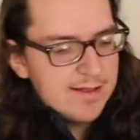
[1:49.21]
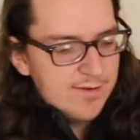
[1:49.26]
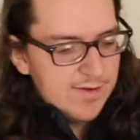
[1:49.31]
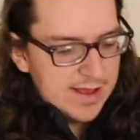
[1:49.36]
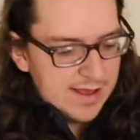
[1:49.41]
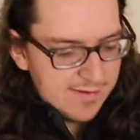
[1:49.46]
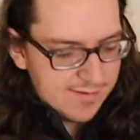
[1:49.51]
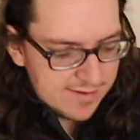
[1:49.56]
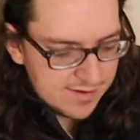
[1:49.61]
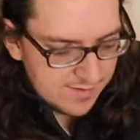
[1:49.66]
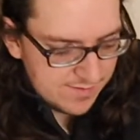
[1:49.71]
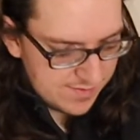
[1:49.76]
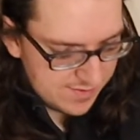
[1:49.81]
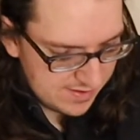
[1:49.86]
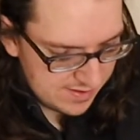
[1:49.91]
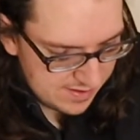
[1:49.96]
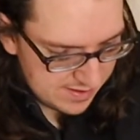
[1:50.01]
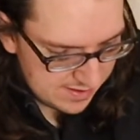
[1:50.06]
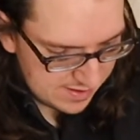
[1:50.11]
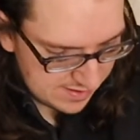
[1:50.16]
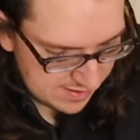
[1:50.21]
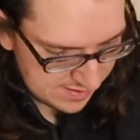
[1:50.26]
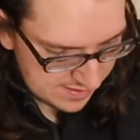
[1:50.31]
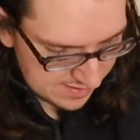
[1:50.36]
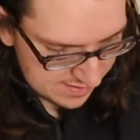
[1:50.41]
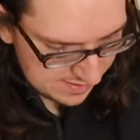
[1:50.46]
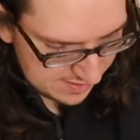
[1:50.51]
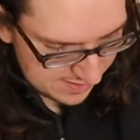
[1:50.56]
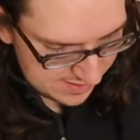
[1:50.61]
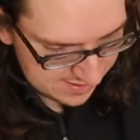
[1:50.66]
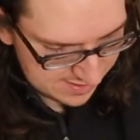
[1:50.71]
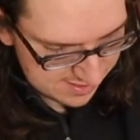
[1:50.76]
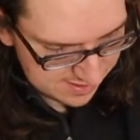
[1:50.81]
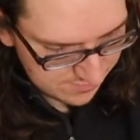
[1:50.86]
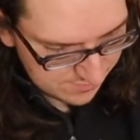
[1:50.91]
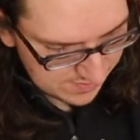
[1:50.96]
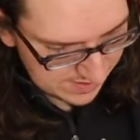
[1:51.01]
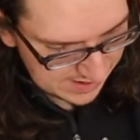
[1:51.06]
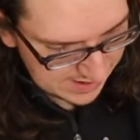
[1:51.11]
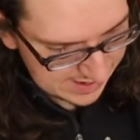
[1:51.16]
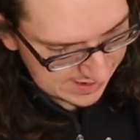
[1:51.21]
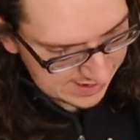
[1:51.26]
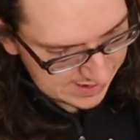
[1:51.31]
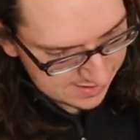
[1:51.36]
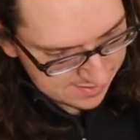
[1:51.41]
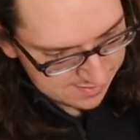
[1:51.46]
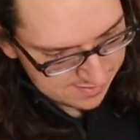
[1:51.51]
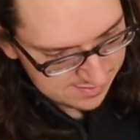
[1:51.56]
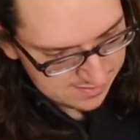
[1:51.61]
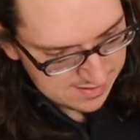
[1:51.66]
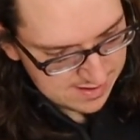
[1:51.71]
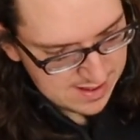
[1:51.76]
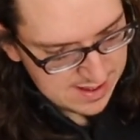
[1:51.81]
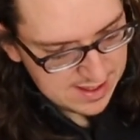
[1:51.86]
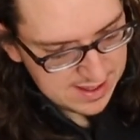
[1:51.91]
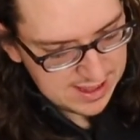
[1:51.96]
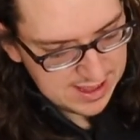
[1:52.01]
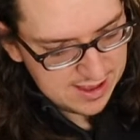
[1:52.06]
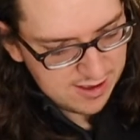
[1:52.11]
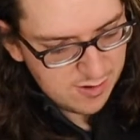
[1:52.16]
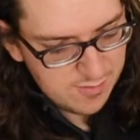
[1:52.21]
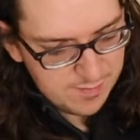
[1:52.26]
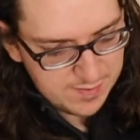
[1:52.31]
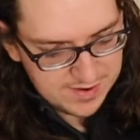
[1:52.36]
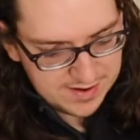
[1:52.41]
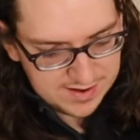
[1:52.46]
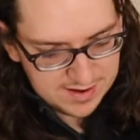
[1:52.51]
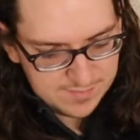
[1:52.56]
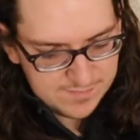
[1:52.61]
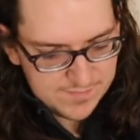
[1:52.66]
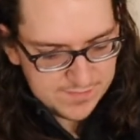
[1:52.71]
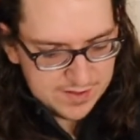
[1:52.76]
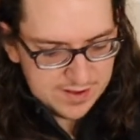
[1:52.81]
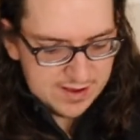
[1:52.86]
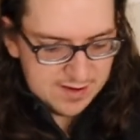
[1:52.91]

anyway, guys, so this is the one I got. I opened it up for the